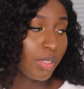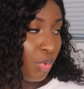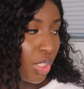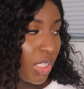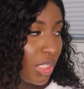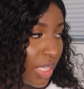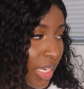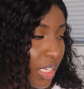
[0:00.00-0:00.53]

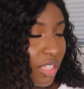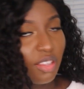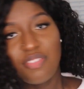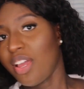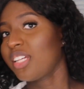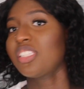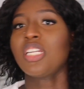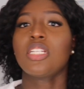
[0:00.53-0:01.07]
Really liking the
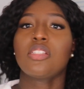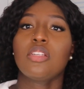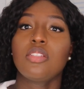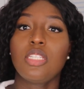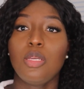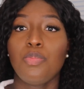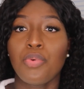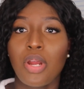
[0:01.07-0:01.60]
fact that it's a
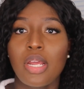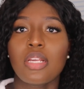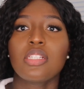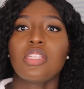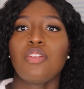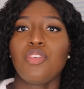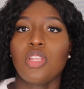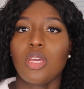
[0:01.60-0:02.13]
deep red
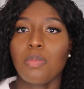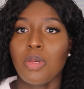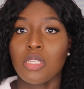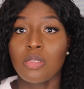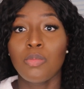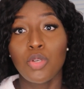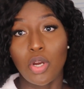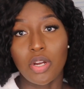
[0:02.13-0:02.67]
because I feel like because
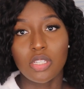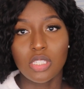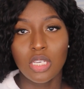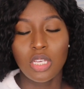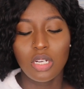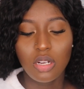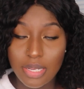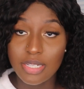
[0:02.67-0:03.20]
I'm dark
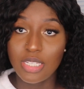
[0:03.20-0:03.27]
skinned,